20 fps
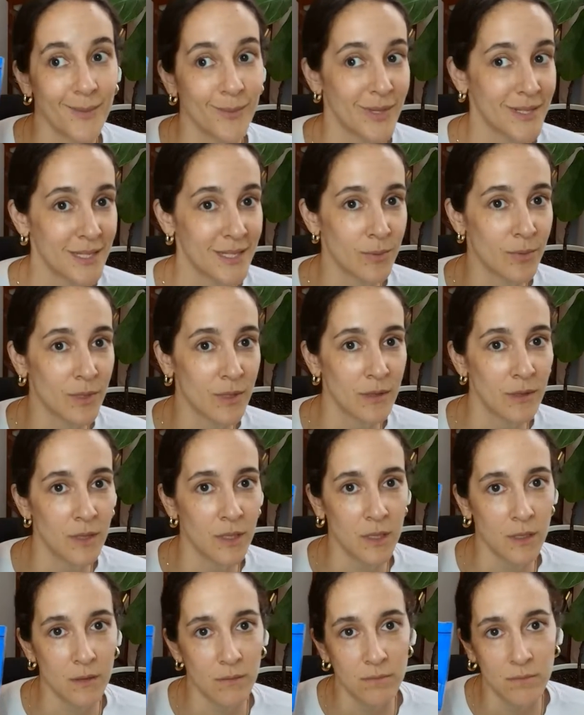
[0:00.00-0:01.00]
but
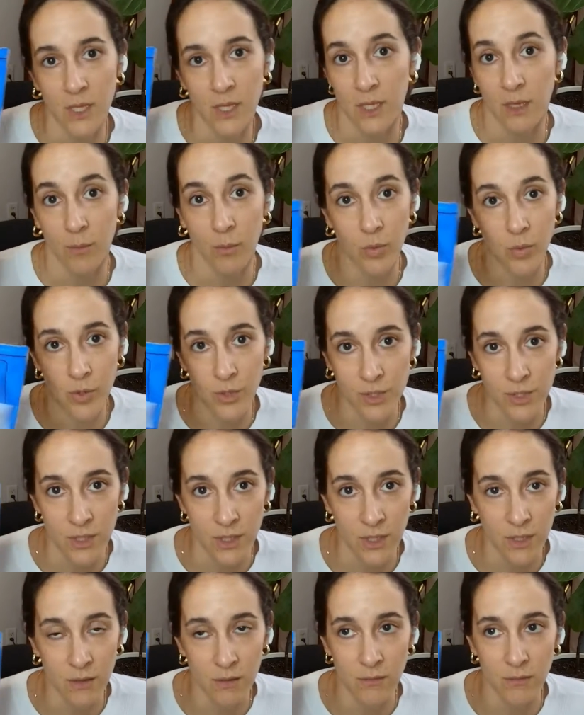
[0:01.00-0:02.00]
typically like a
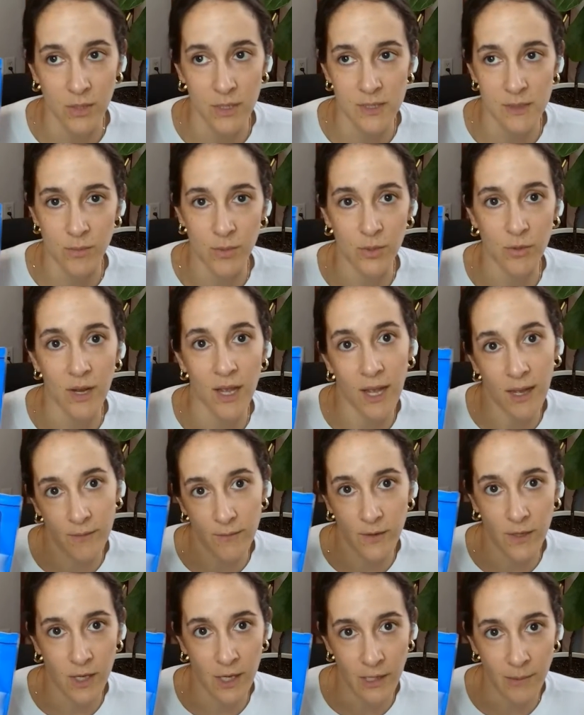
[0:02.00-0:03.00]
portion is about
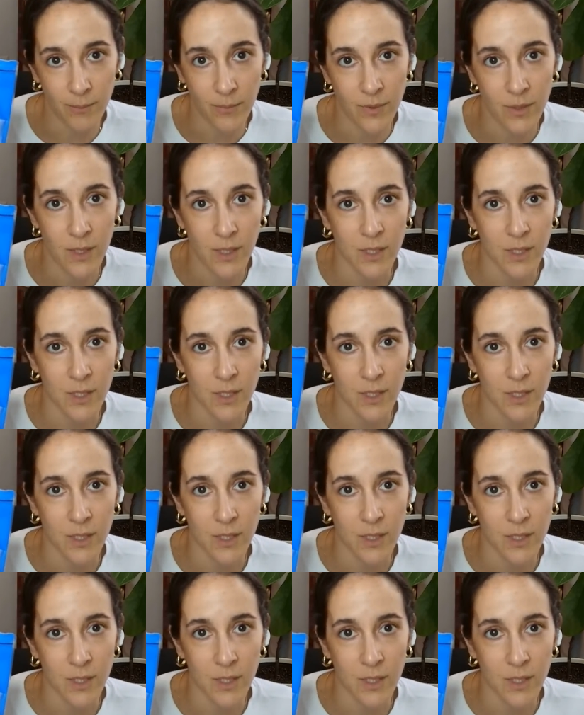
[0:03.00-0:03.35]
half a cup.